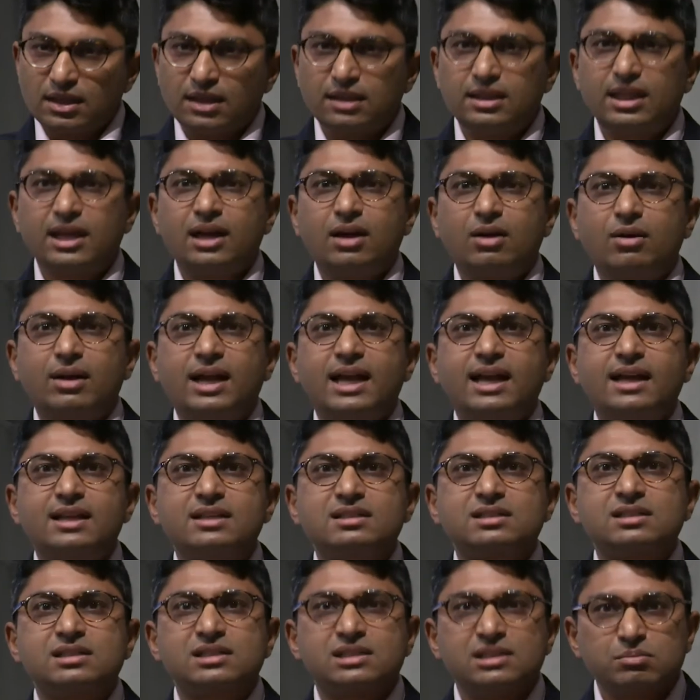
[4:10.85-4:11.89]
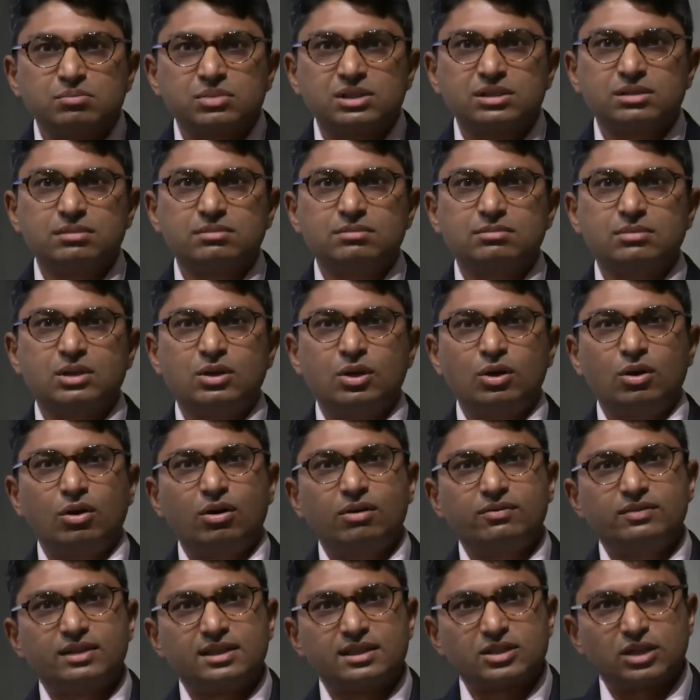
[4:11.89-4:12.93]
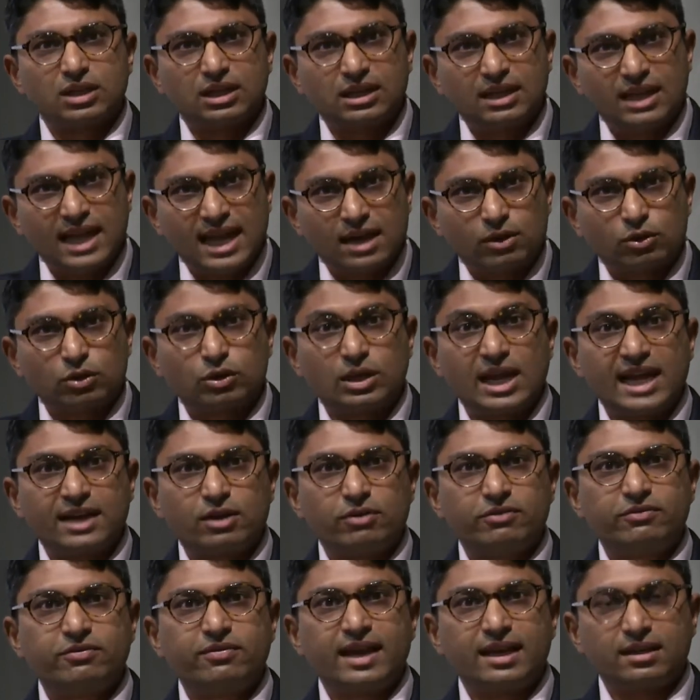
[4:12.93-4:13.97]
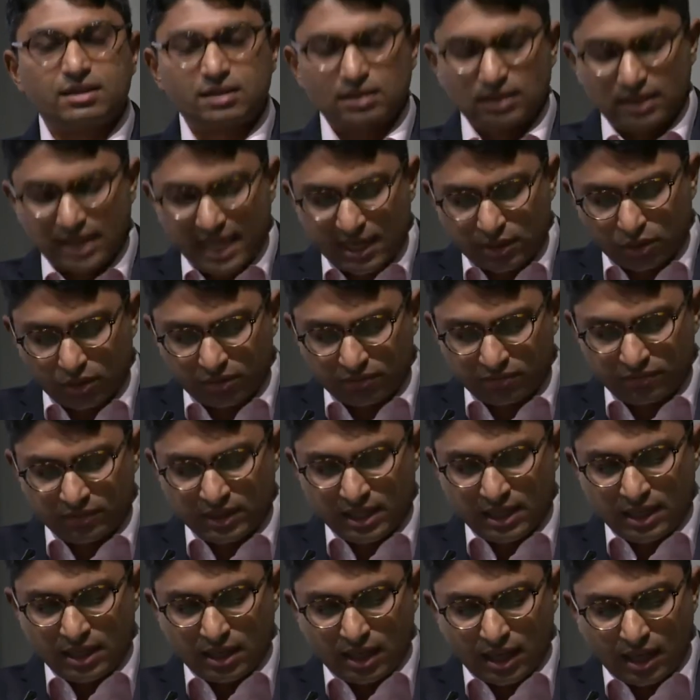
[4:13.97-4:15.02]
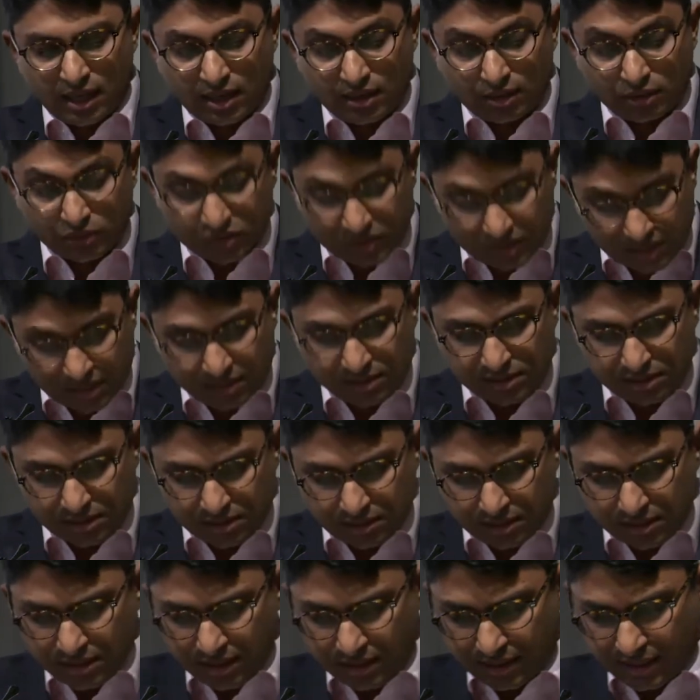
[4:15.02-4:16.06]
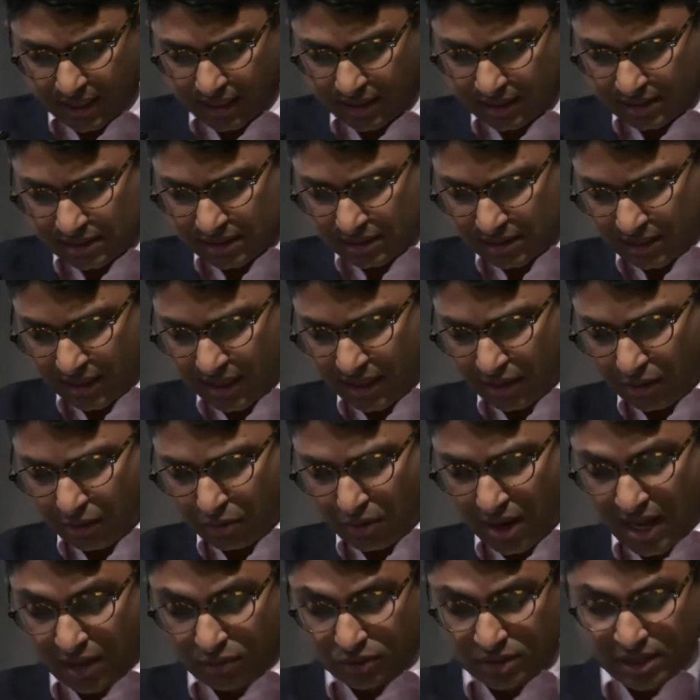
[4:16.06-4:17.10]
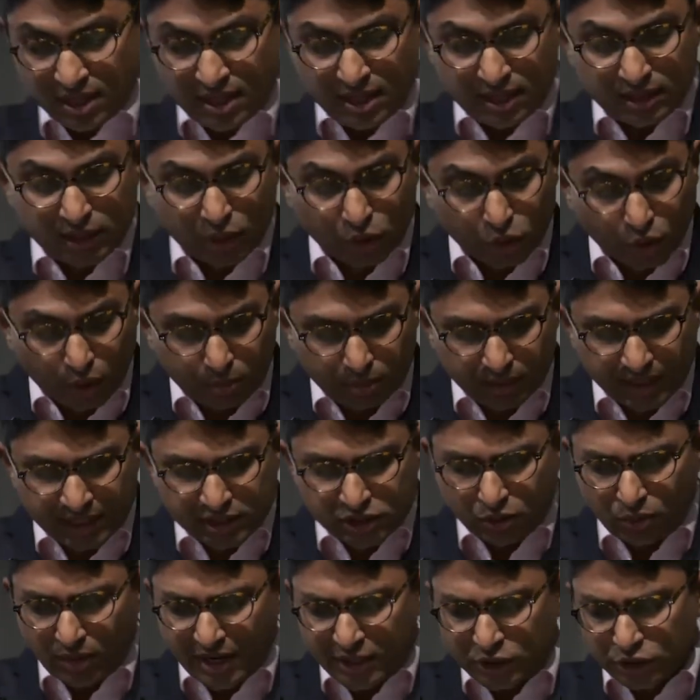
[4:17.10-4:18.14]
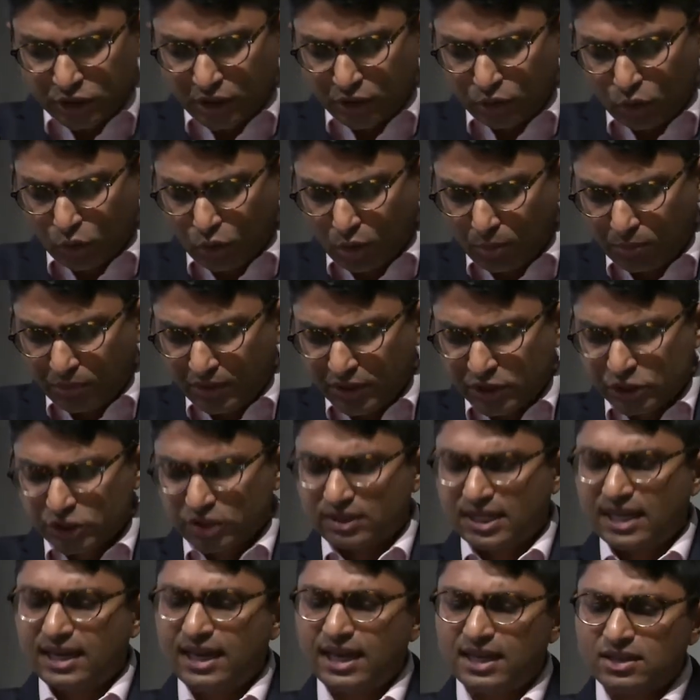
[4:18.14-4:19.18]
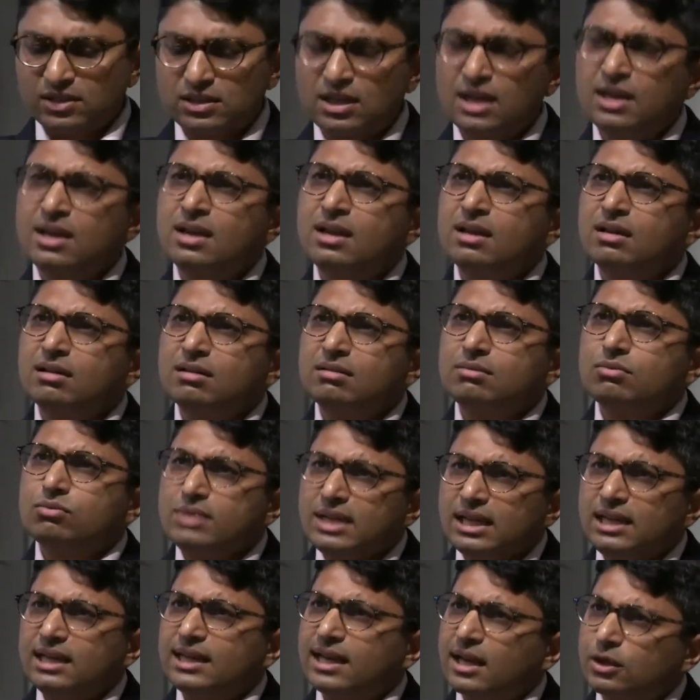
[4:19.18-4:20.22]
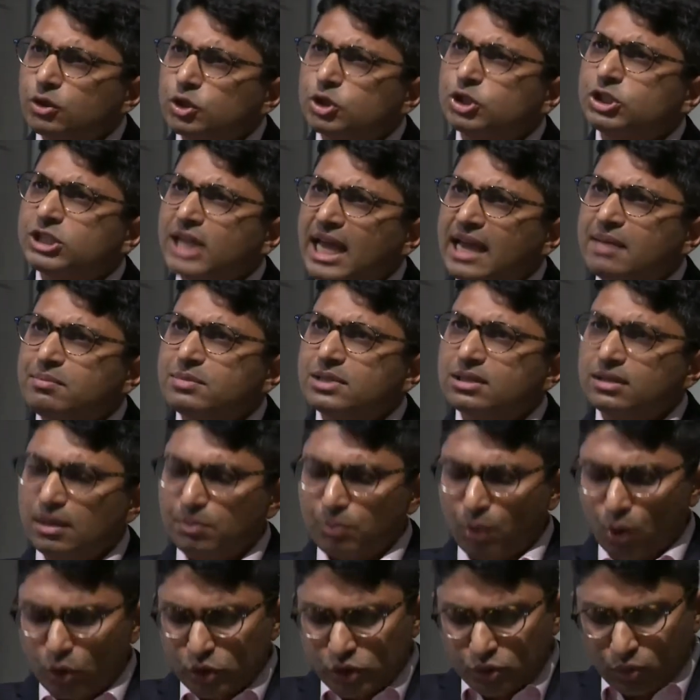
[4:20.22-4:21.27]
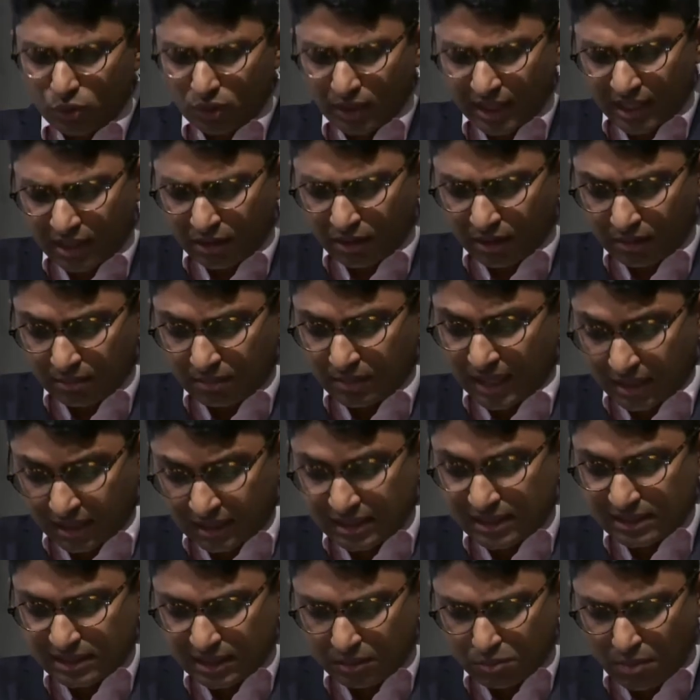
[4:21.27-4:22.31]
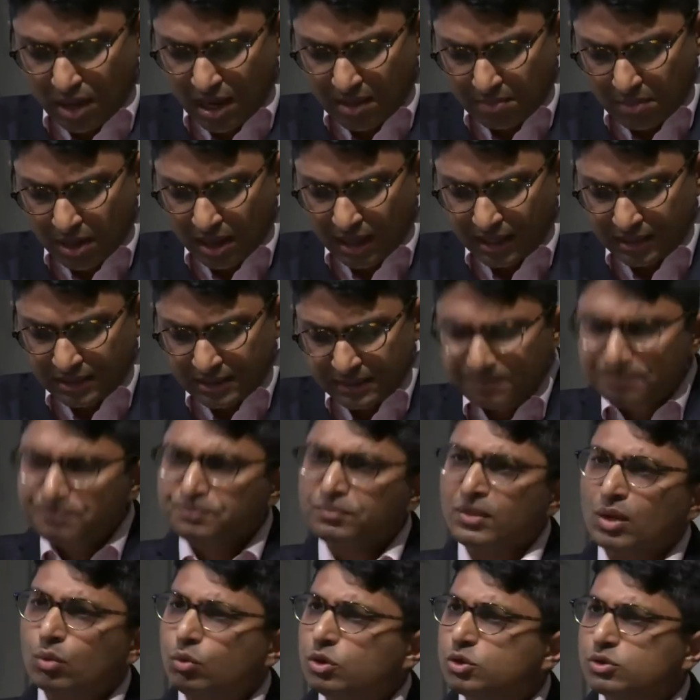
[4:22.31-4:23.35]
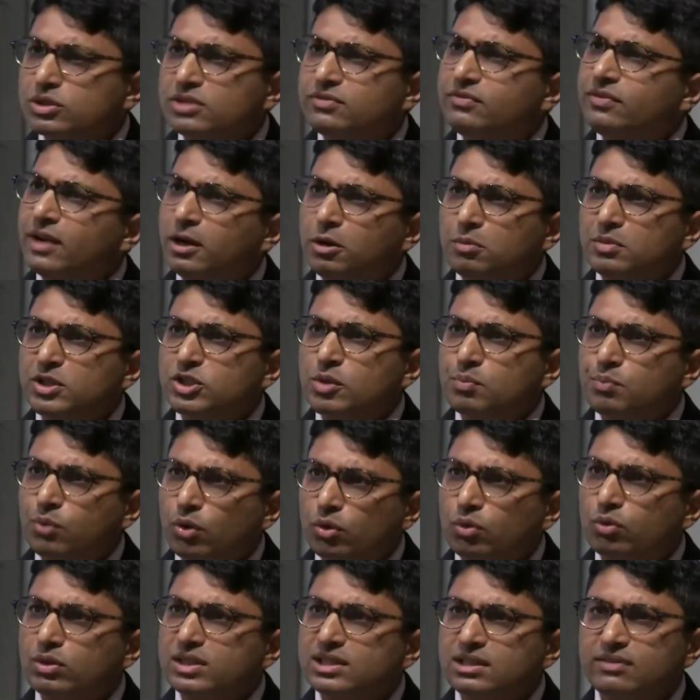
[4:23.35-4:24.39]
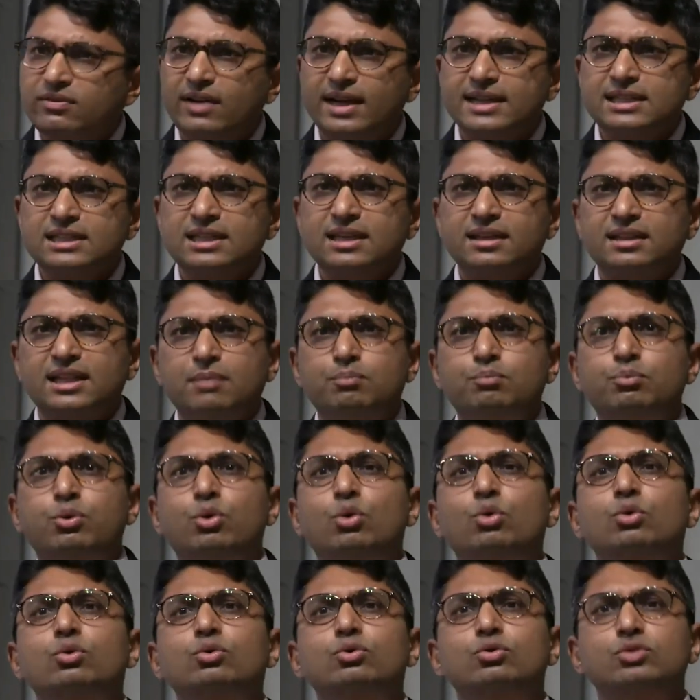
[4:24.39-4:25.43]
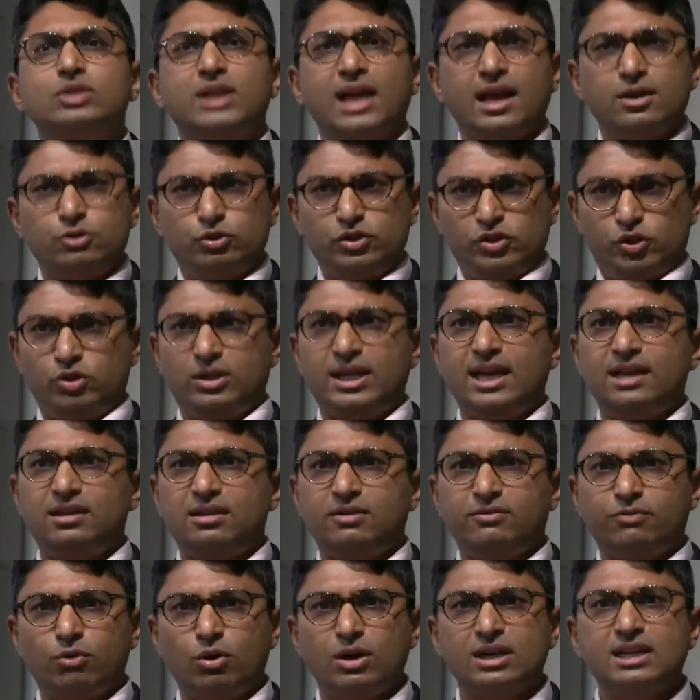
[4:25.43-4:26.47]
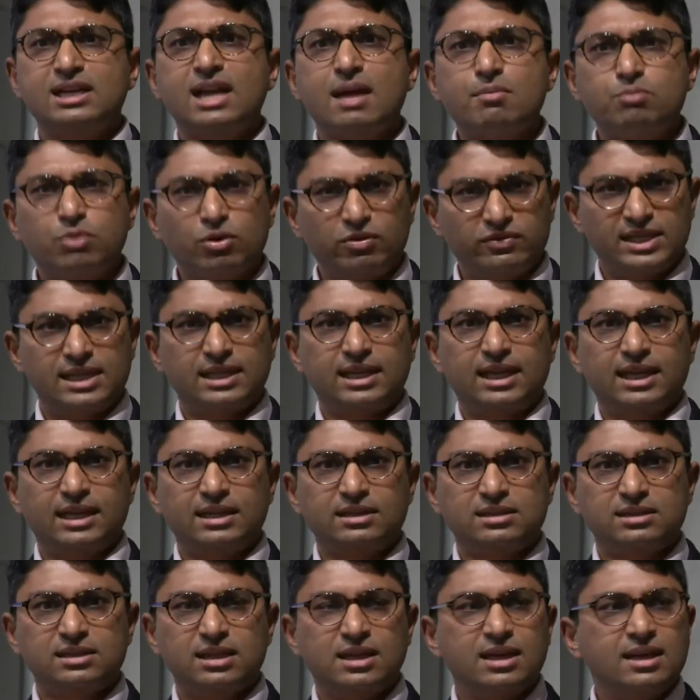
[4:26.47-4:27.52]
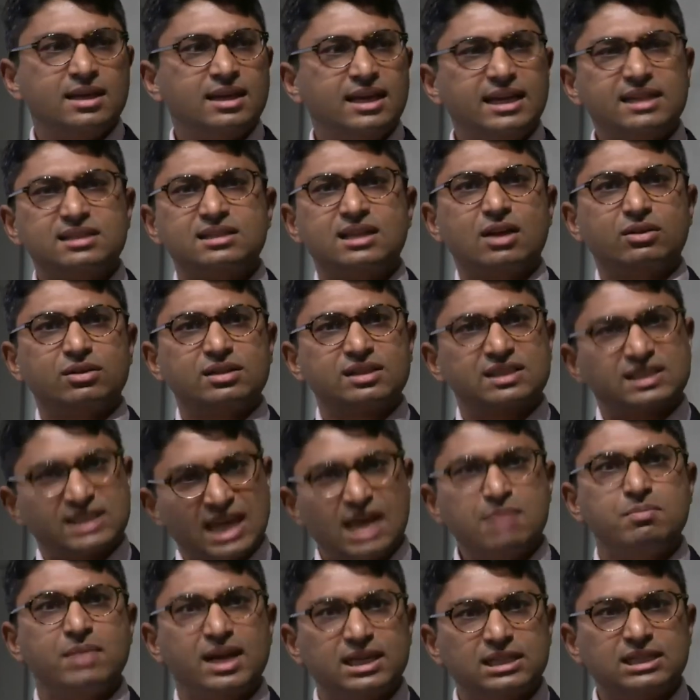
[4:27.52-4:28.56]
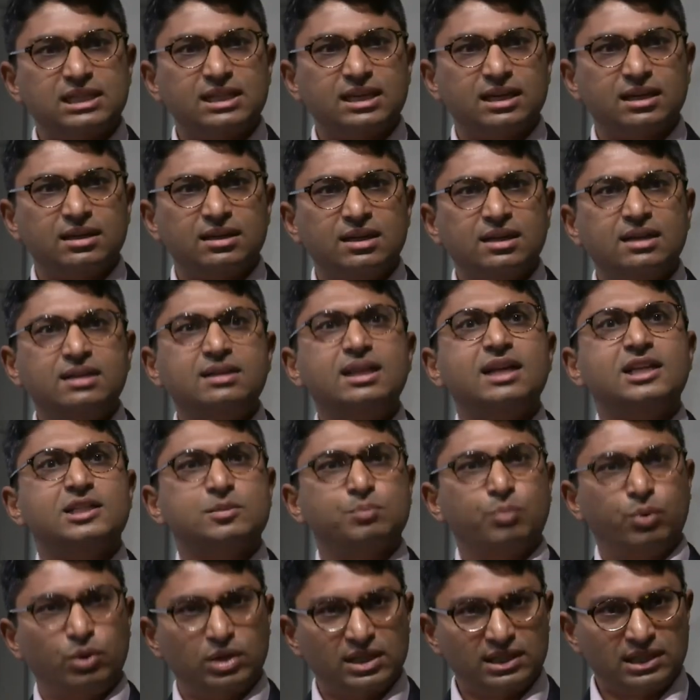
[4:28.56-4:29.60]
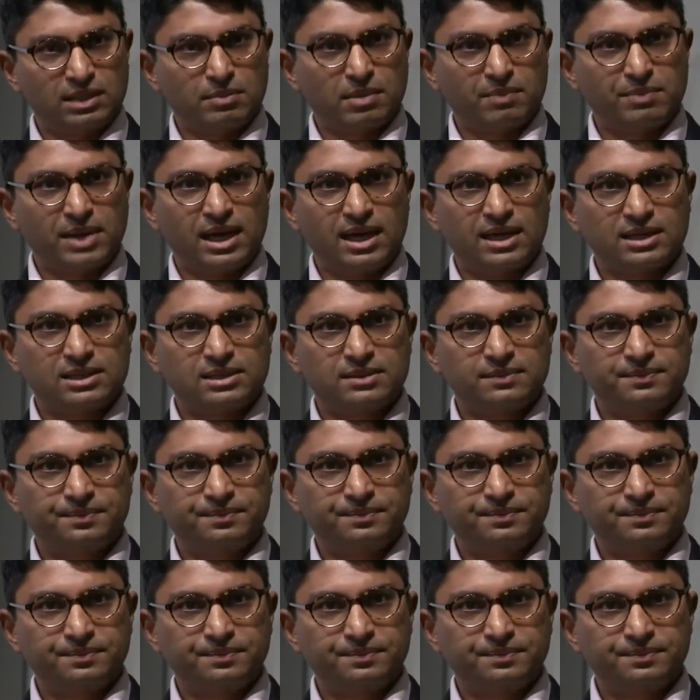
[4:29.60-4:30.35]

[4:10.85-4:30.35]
They are a symptom of this lack of faith, lack of consensus that is there around the global integration and cooperation that has really kind of shaped the post-war era, at least in my mind, which was very much a progressive idea that pulled countries together for a number of decades, is now the same idea that is pulling them apart.